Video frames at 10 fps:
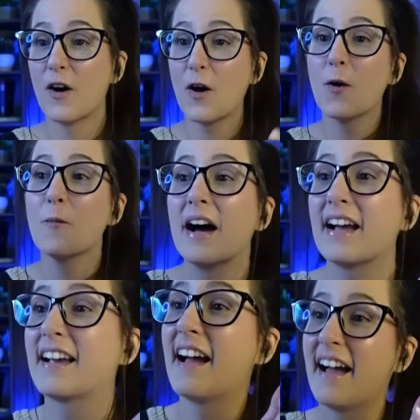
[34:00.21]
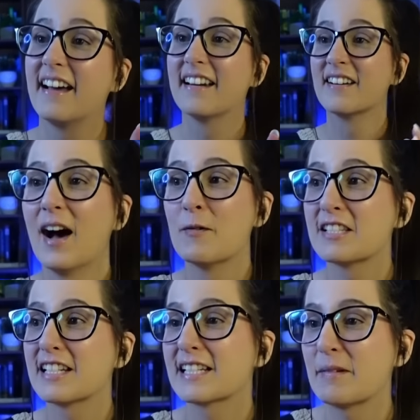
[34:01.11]
Oh my god. I
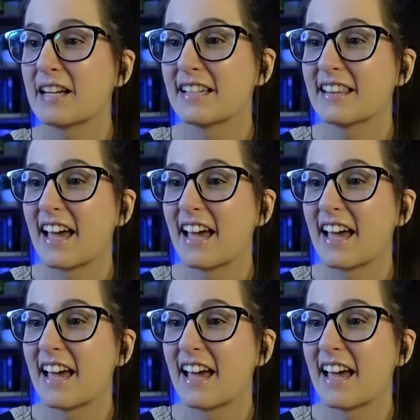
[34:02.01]
wasn't expecting